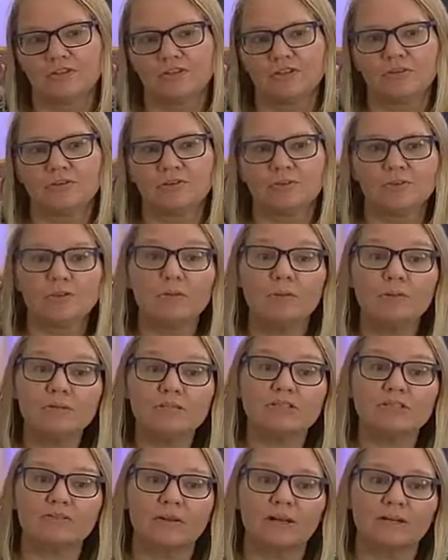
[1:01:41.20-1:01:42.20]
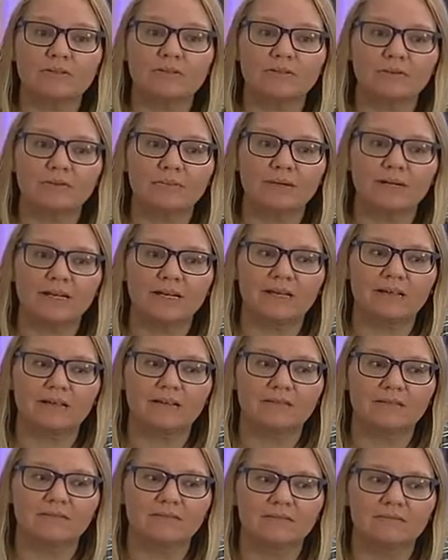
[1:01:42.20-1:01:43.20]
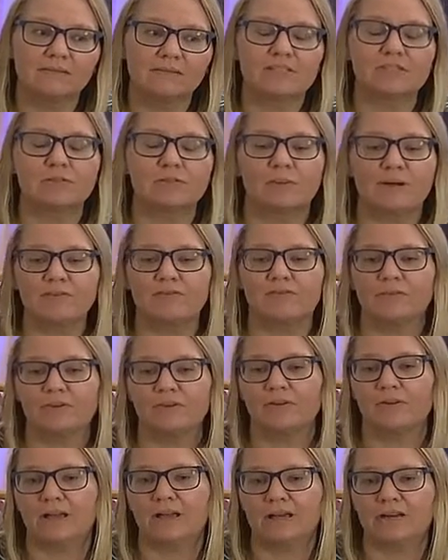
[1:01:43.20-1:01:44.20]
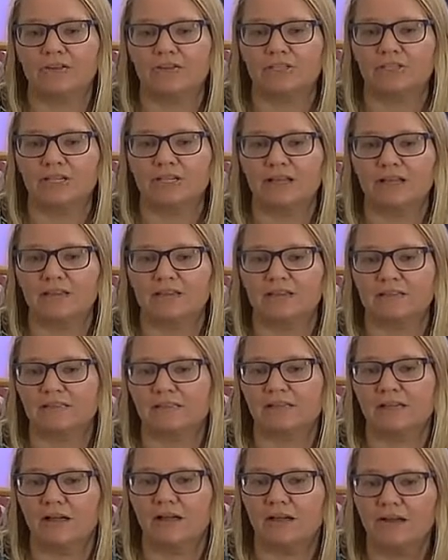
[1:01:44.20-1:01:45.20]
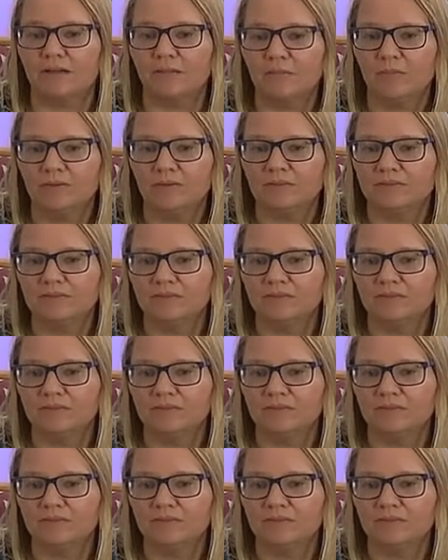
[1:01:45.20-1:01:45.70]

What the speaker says: you always attract the reading that's right for your energy at this time.